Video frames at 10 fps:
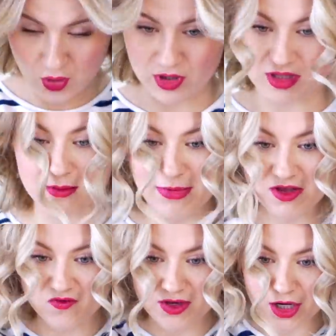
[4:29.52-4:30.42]
with my
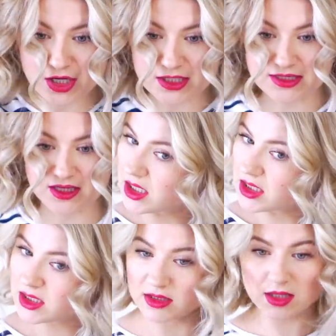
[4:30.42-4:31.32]
fingers. I mean,
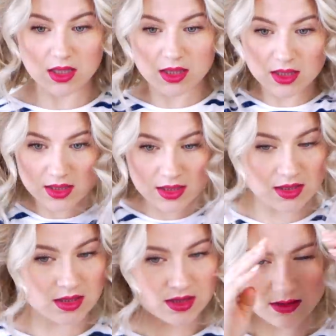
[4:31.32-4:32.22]
just look how easy
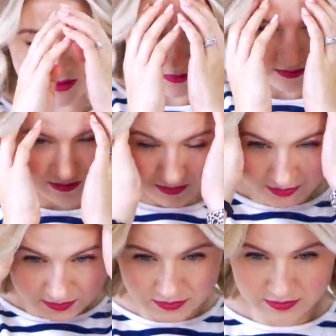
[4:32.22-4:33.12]
that is.
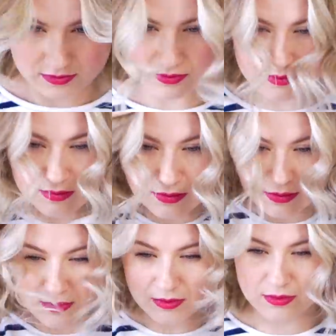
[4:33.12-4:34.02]

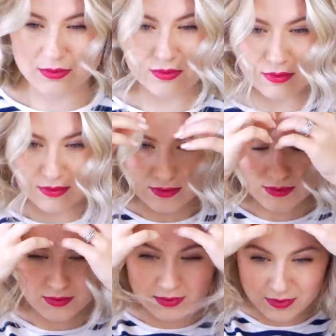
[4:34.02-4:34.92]
And they're so
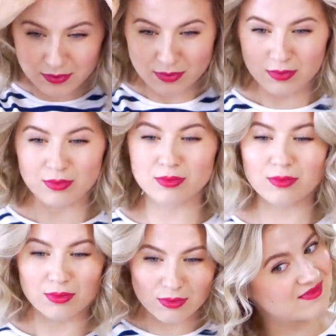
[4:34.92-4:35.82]
bouncy.
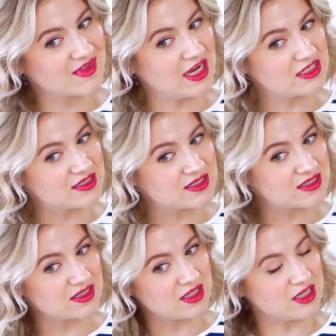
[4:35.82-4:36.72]
I just
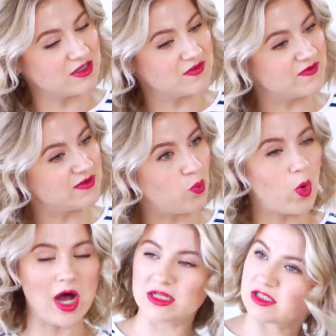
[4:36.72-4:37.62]
love
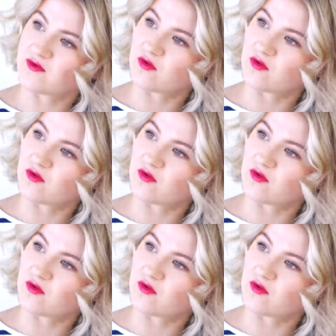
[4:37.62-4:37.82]
wands